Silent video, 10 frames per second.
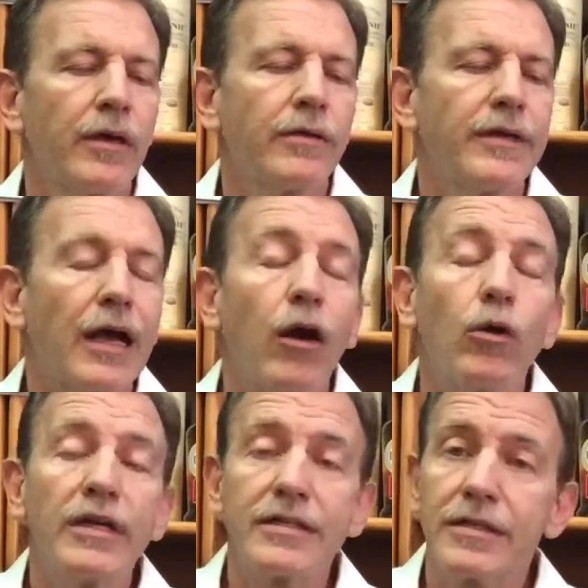the
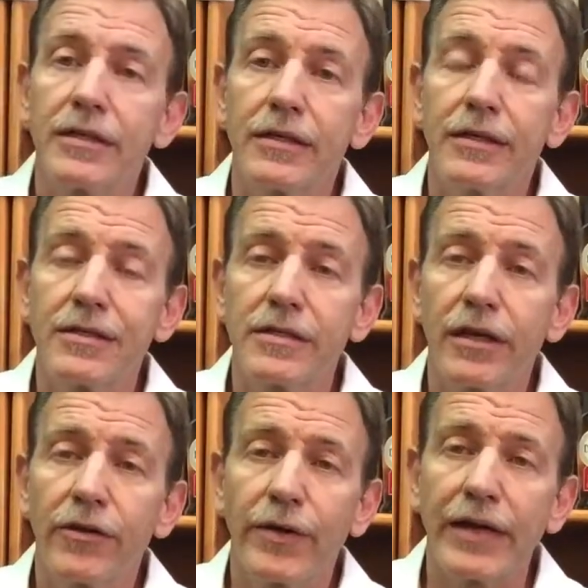oldest
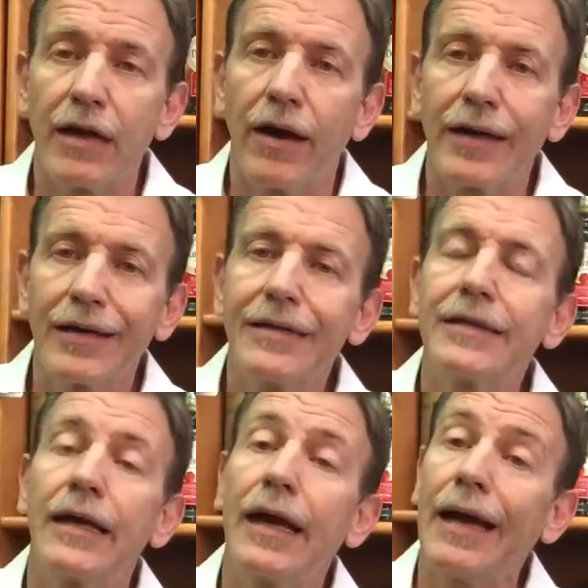distillery in
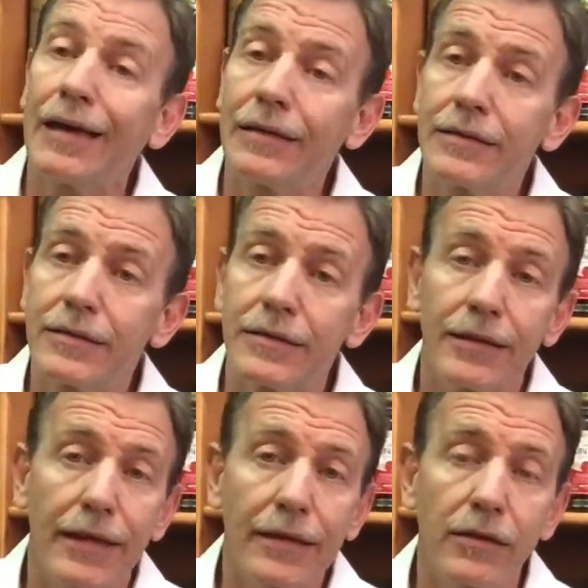Ireland and
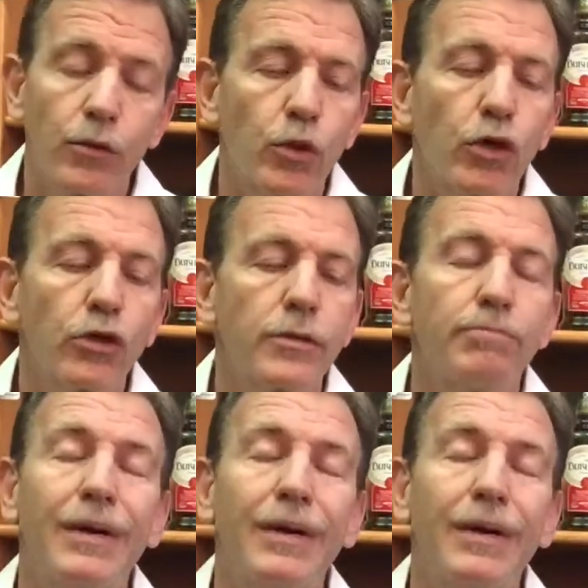in the world,